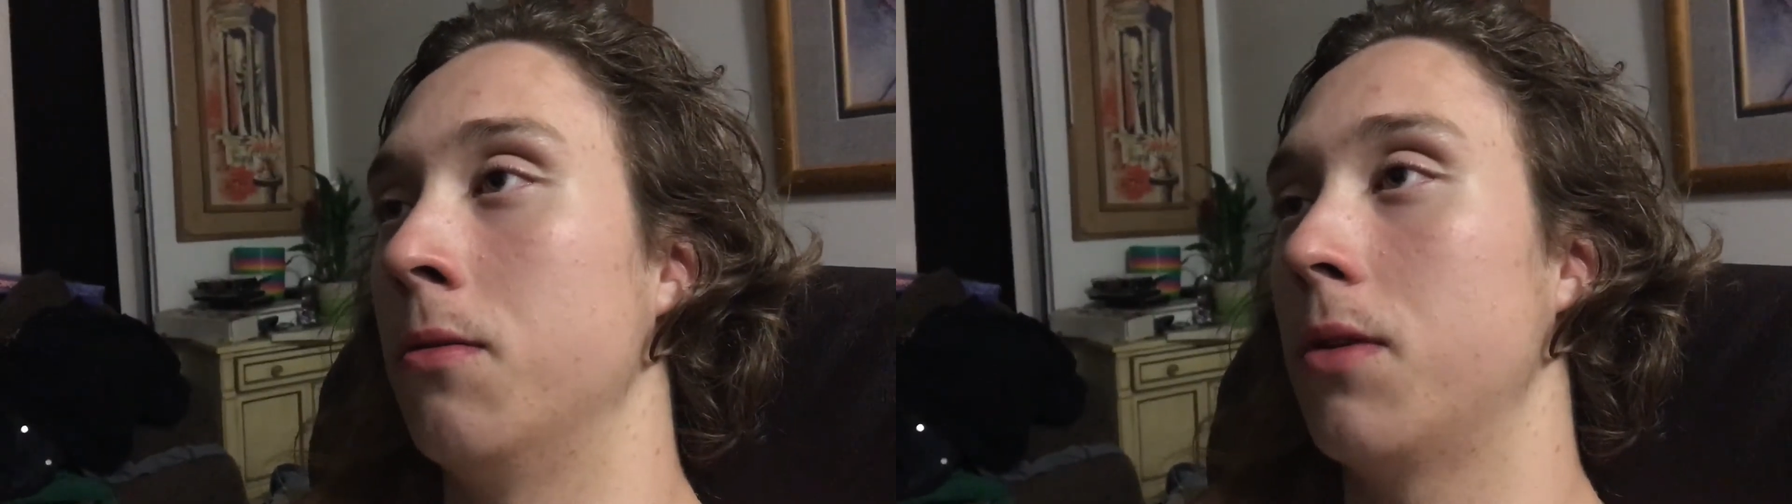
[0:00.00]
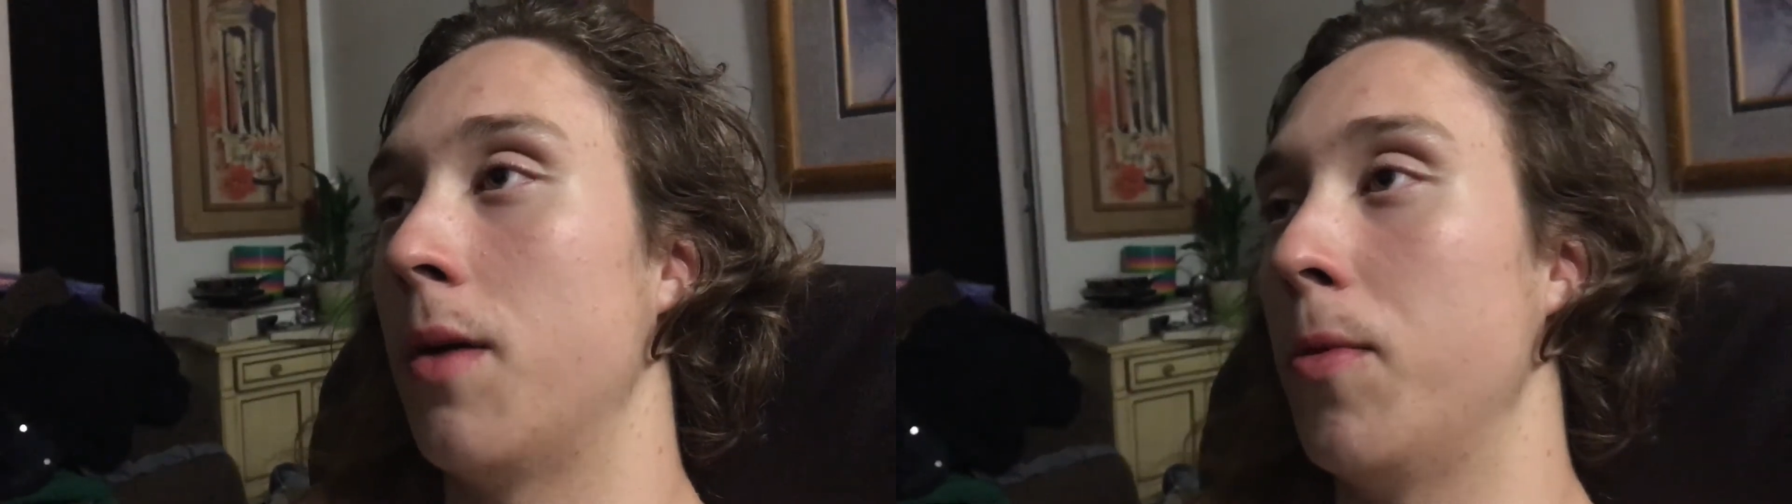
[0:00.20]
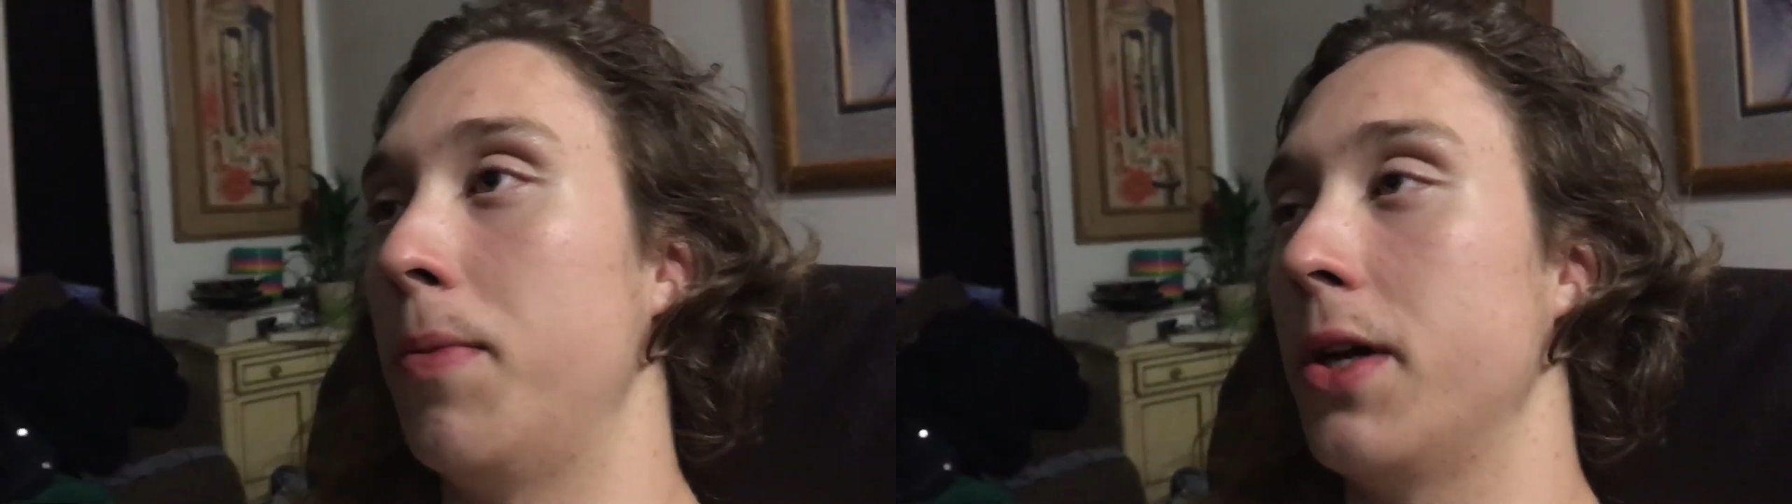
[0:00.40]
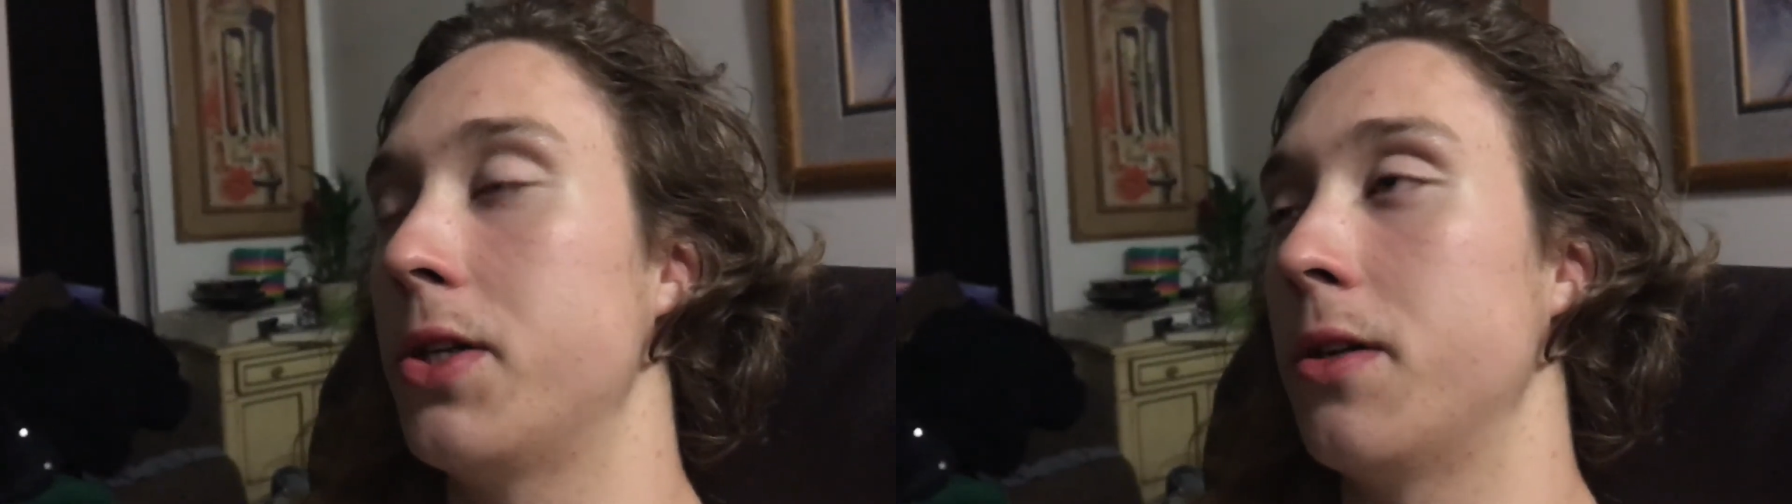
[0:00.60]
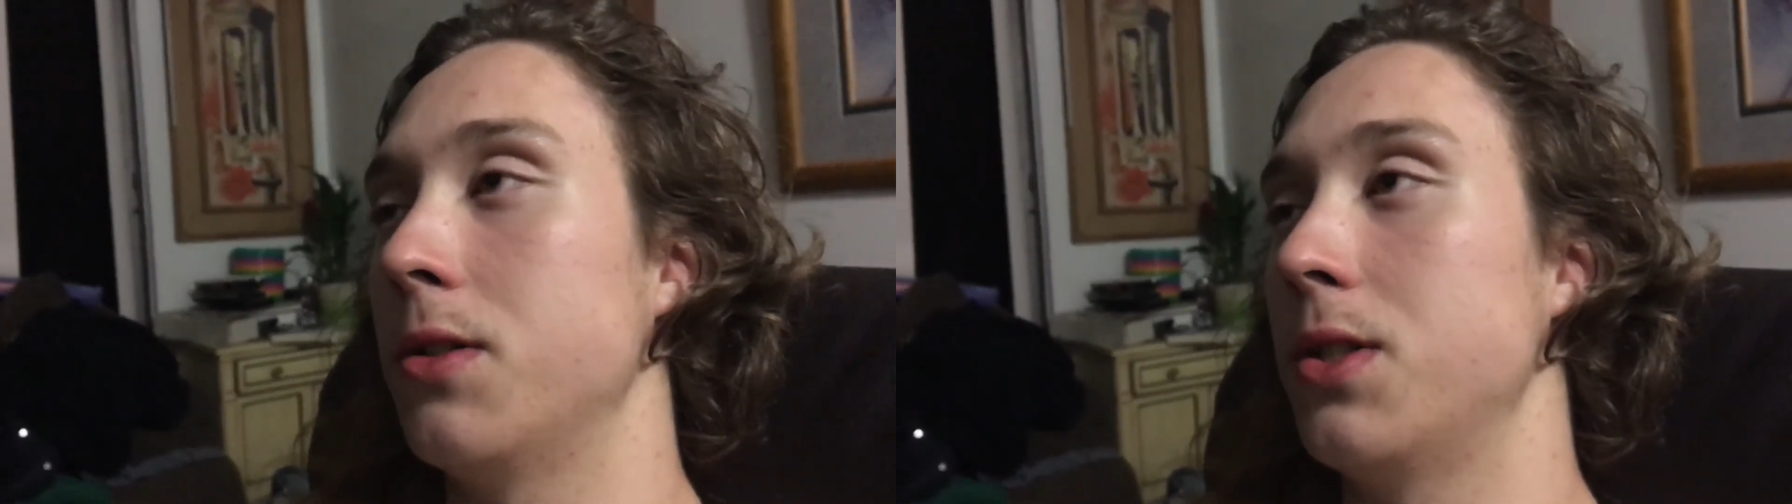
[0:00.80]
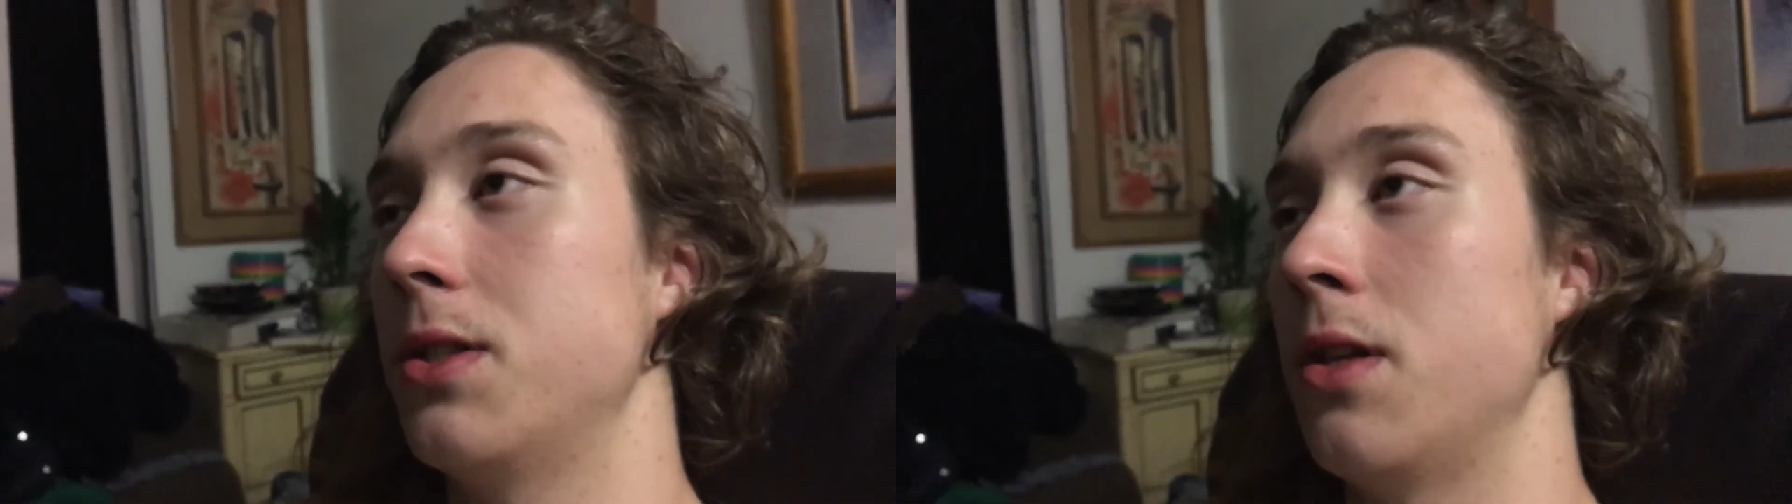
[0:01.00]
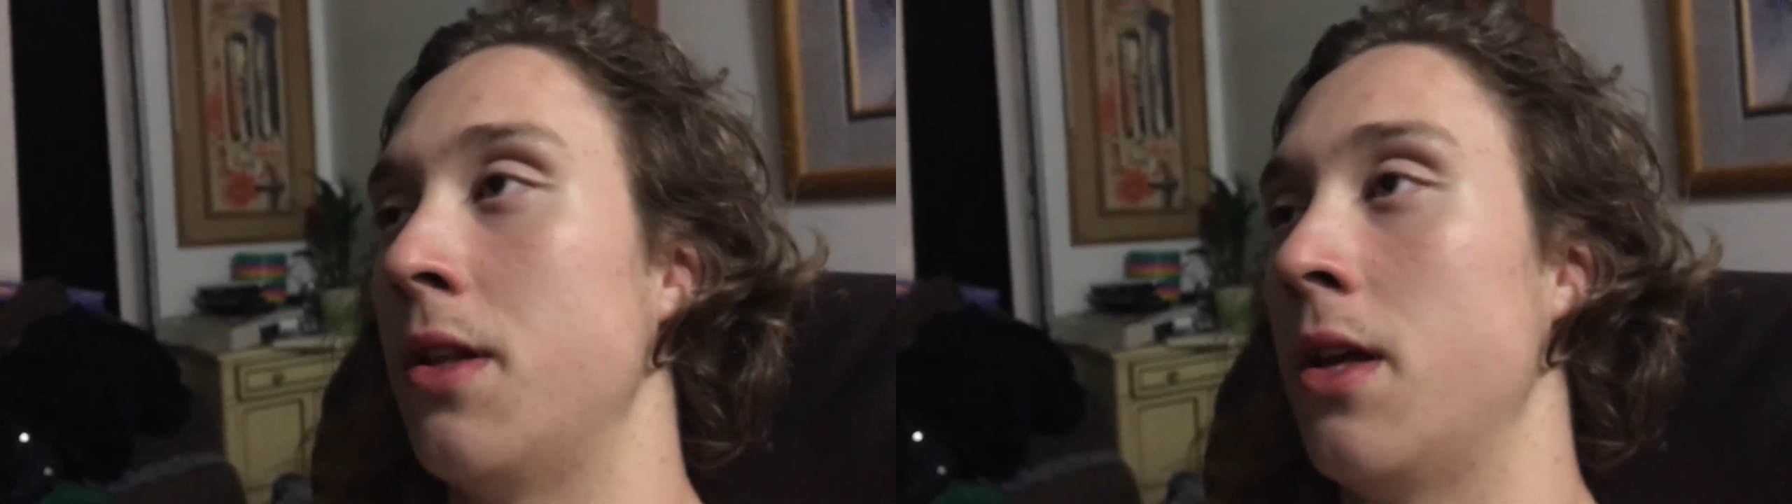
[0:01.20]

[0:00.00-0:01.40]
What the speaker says: couple pictures, and